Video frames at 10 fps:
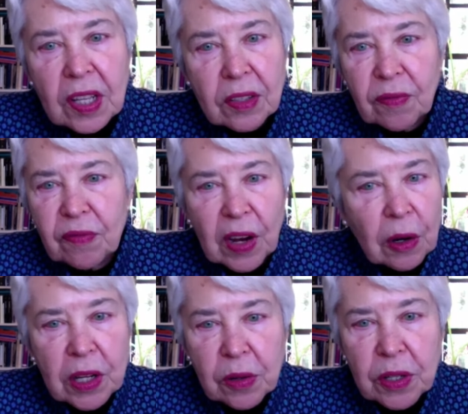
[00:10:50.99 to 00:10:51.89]
That's
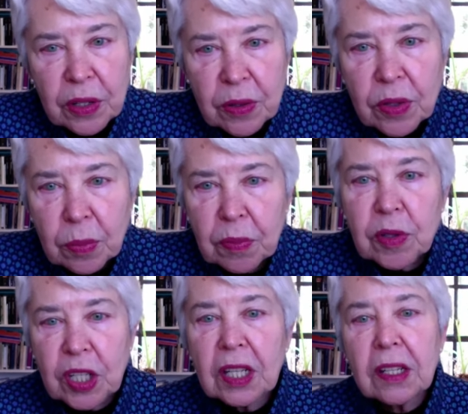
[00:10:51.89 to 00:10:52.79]
very good news,
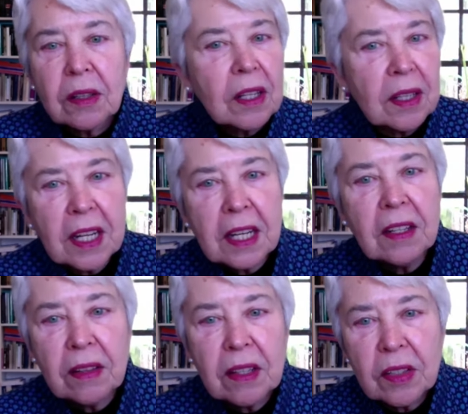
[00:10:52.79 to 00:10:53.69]
particularly
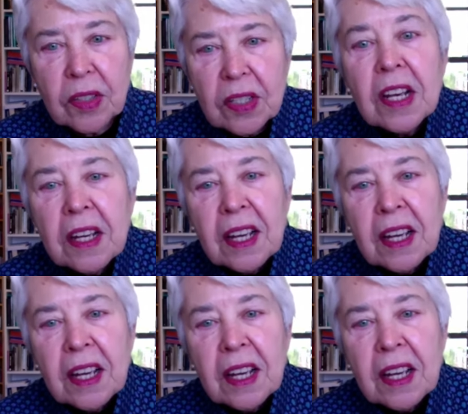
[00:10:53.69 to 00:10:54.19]
in this